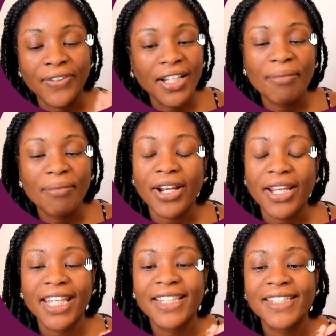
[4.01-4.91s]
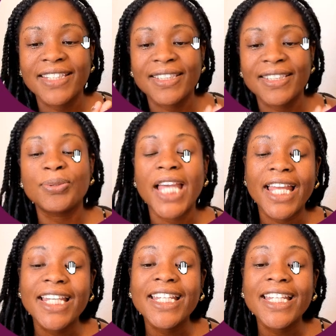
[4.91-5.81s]
affiliate marketing 0 to
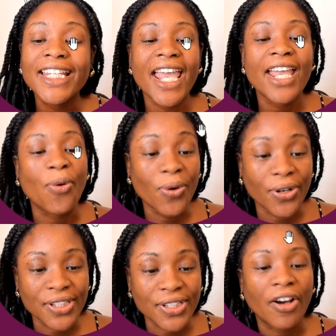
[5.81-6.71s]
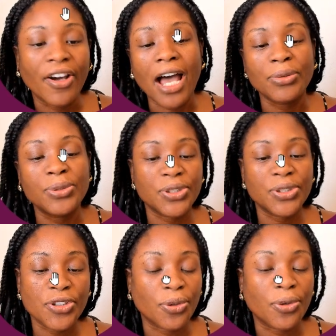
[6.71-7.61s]
10K course on how
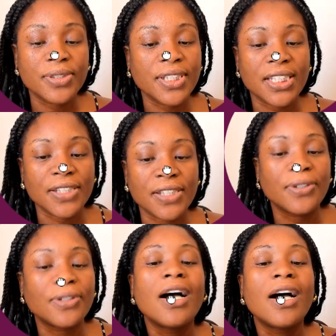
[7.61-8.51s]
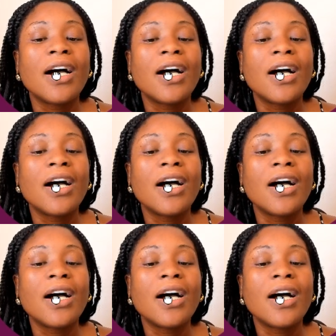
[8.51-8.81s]
to start your own successful